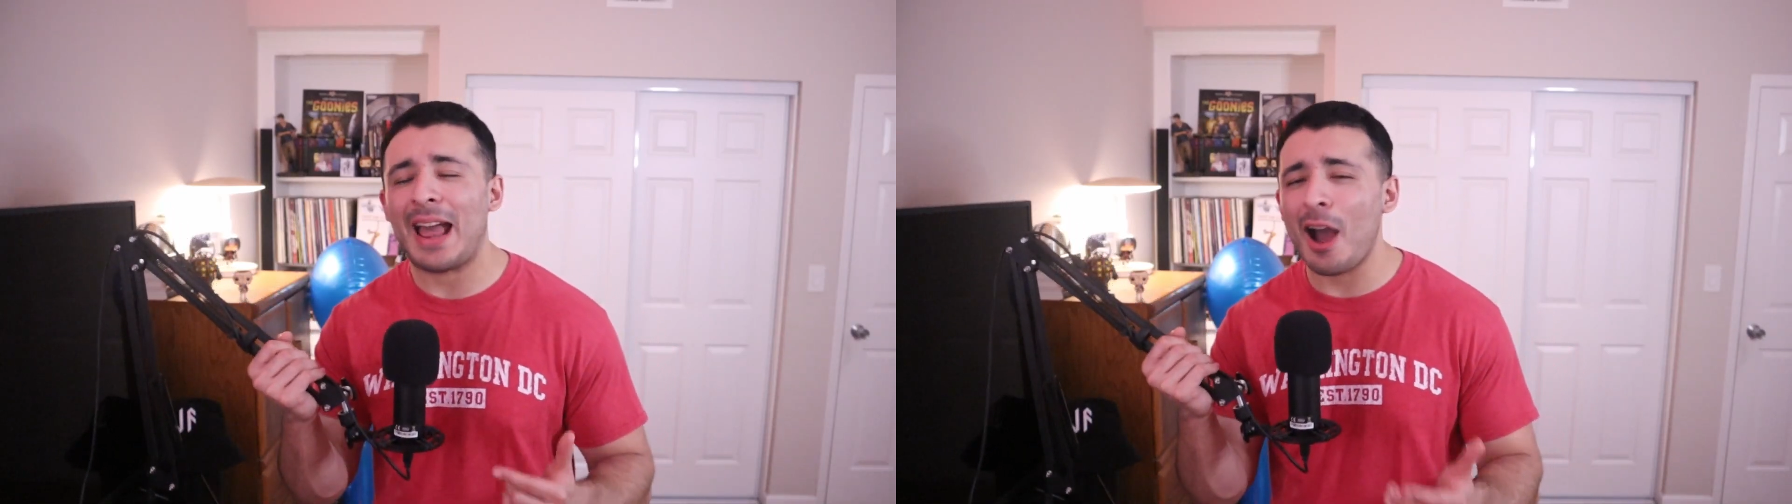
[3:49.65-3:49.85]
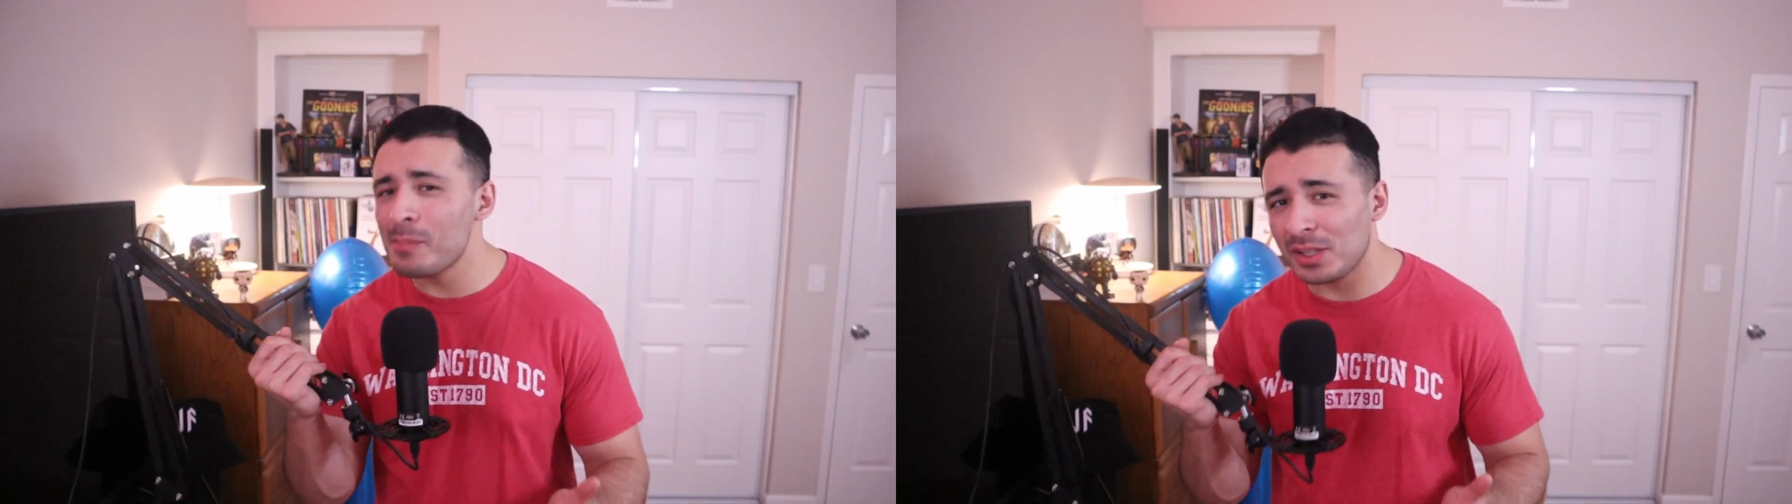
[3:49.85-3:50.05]

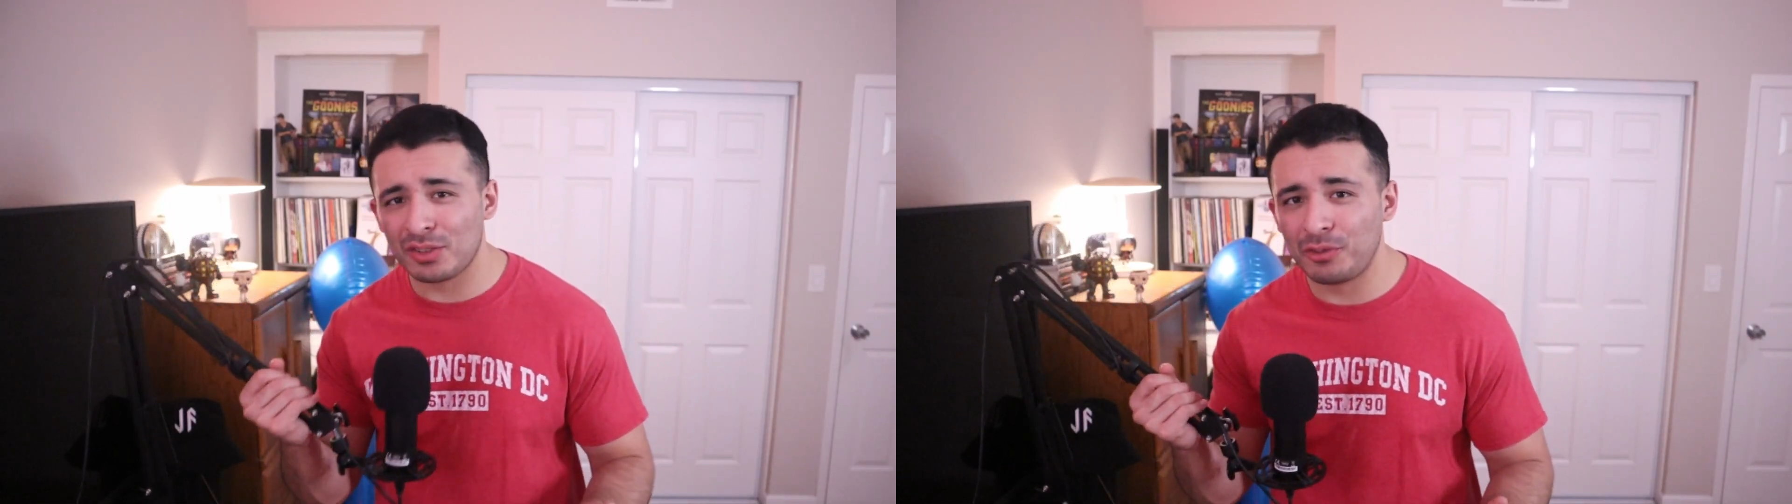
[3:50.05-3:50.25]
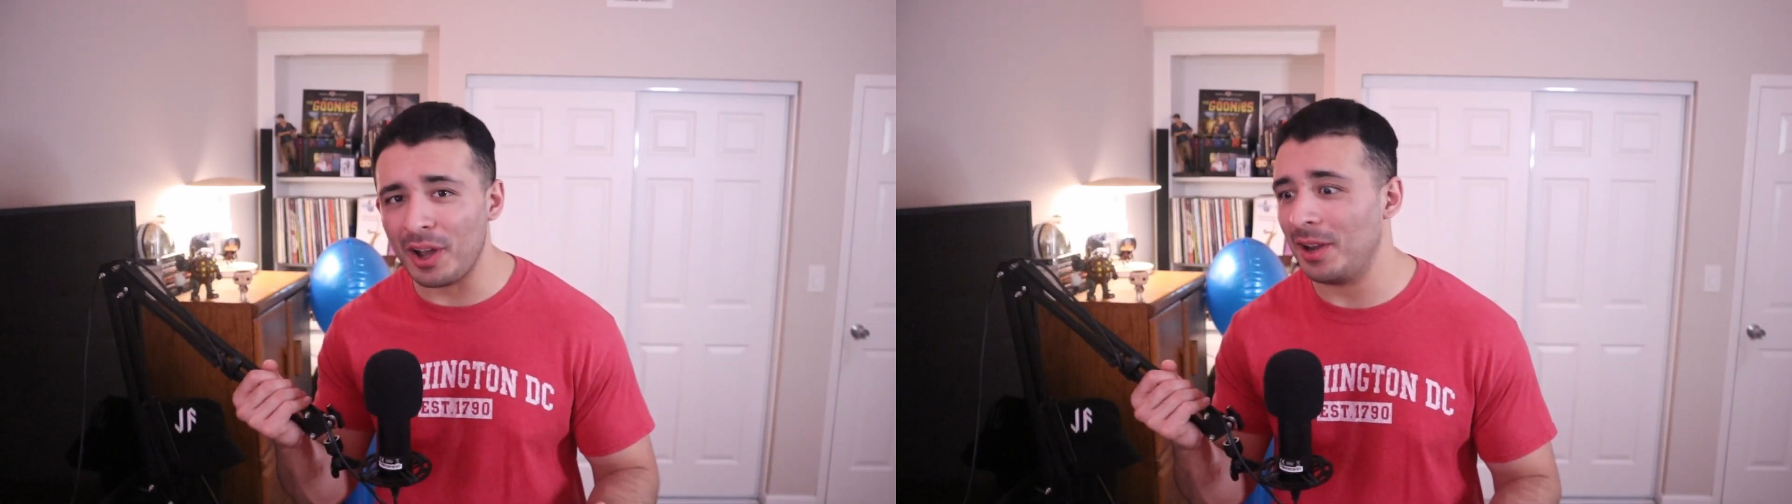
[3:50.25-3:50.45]
How much
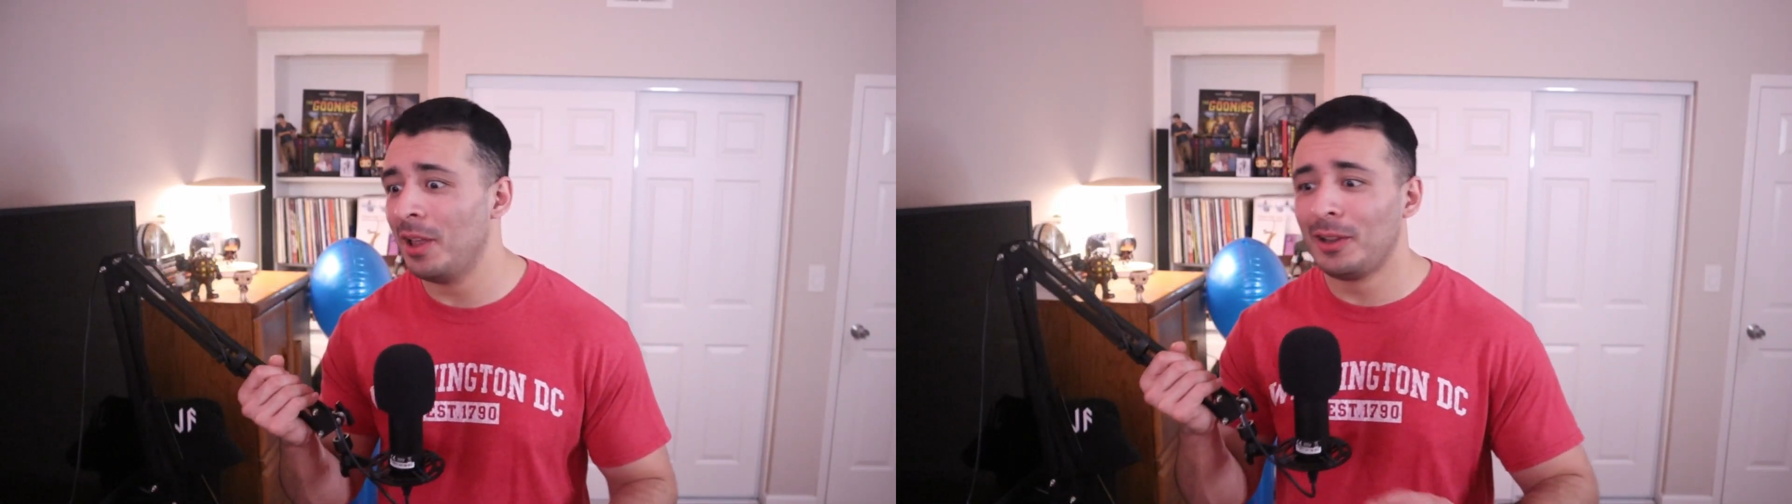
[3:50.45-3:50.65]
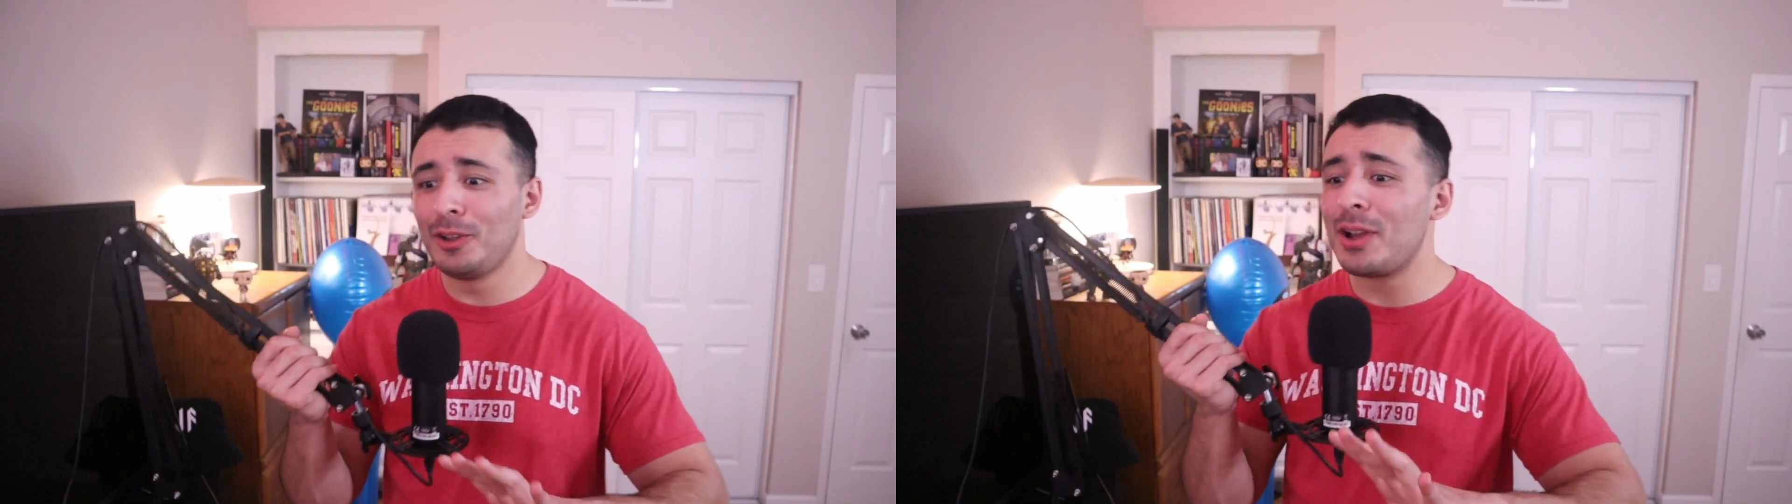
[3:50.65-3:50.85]
fun.
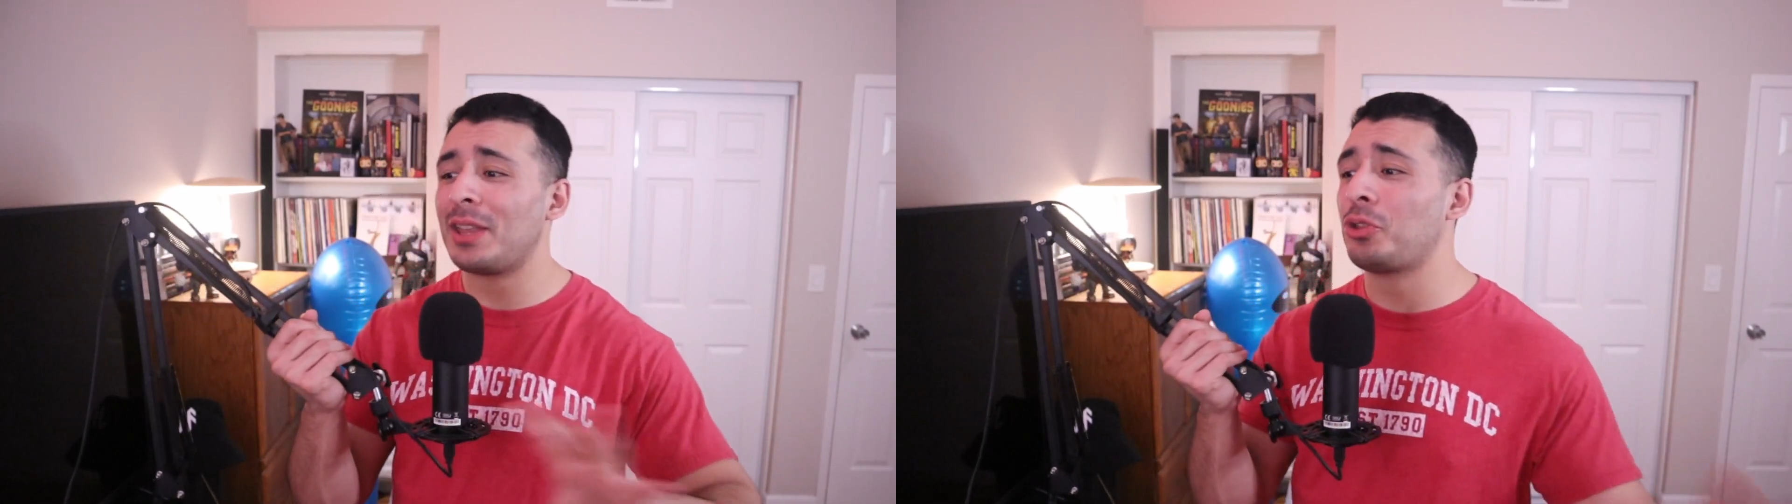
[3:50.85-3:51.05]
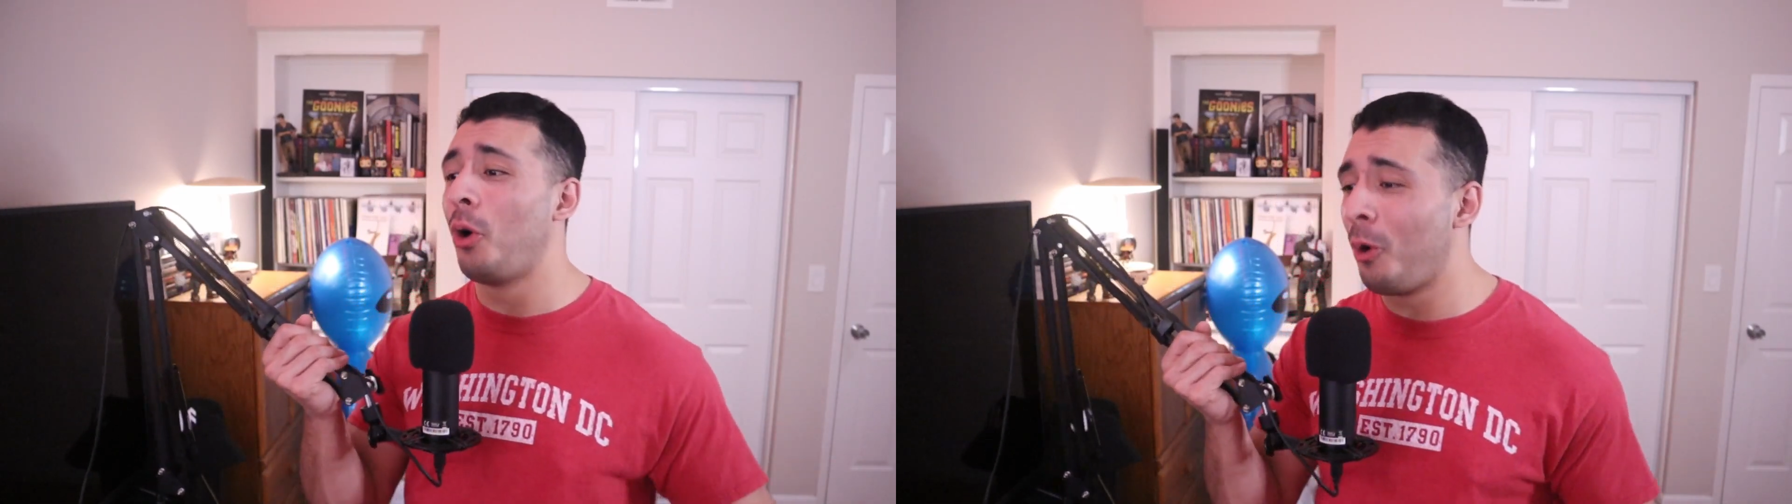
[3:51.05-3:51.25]
Look
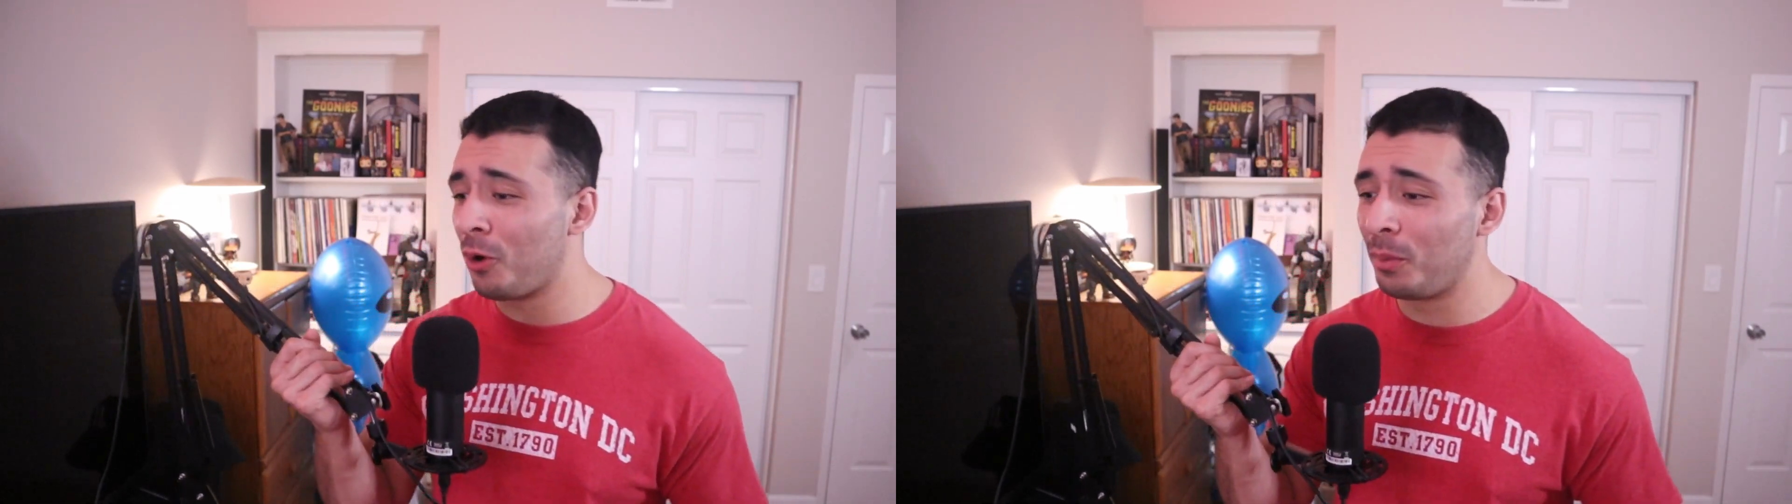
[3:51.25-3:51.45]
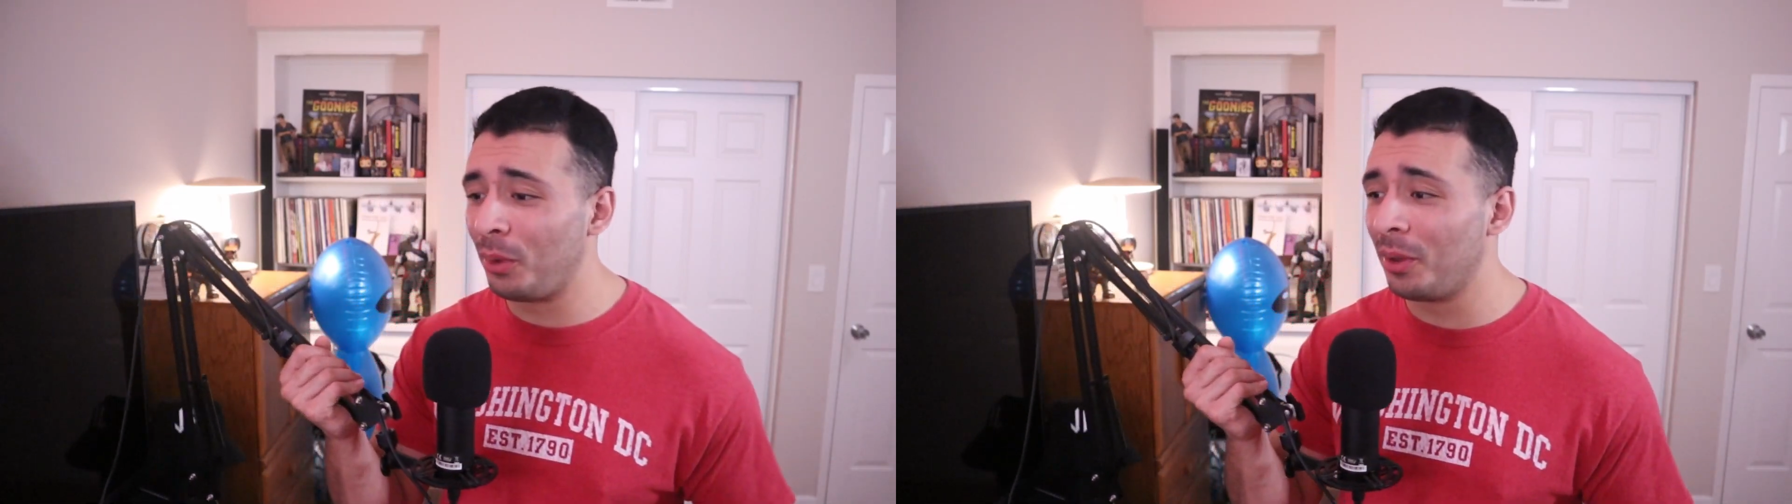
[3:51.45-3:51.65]
at the
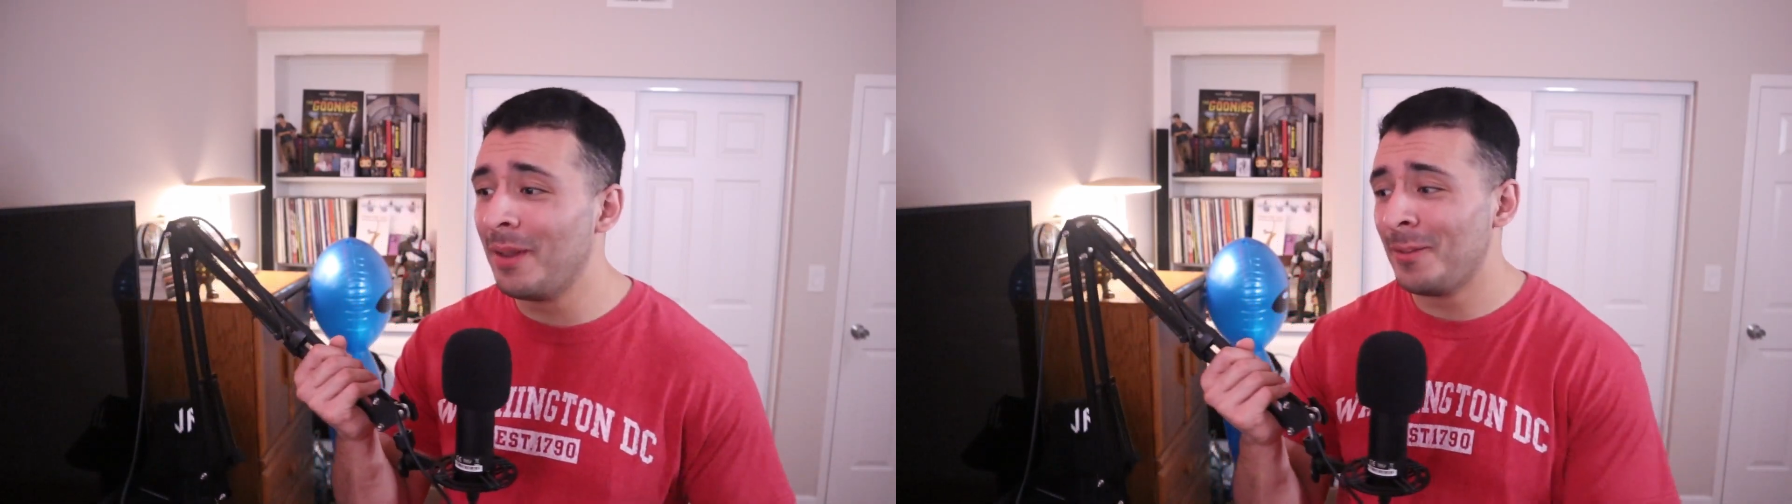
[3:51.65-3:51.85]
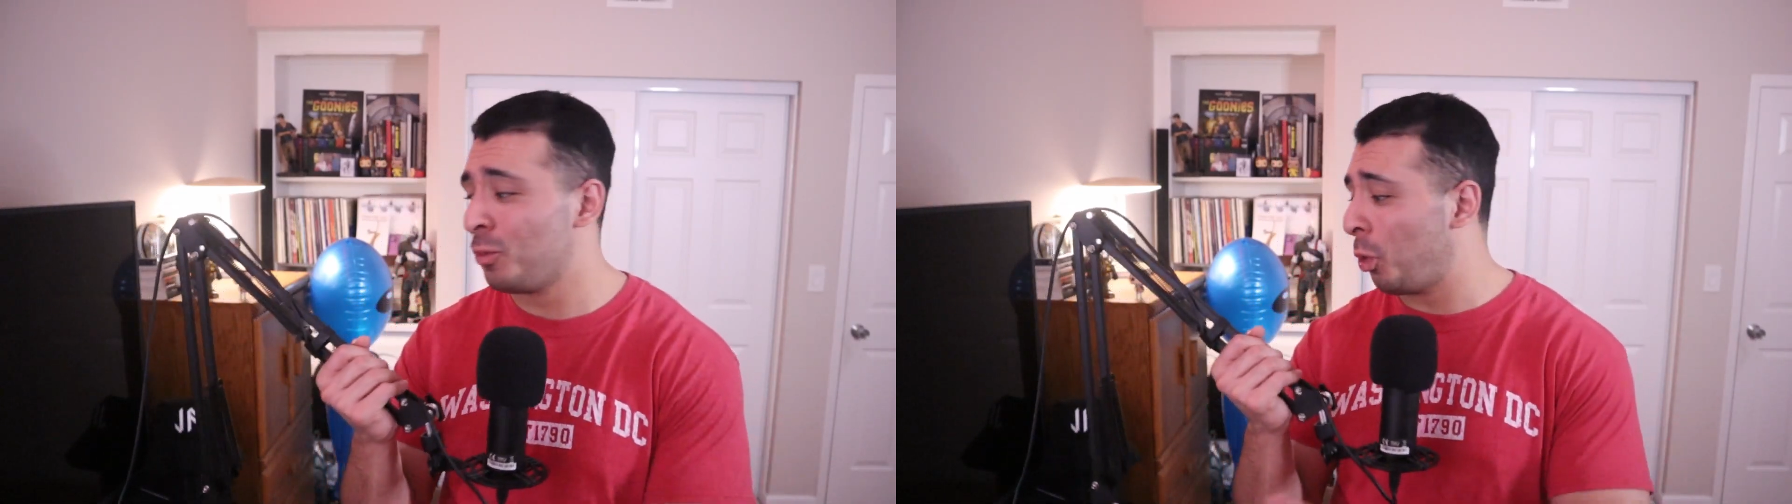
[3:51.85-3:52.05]
horrible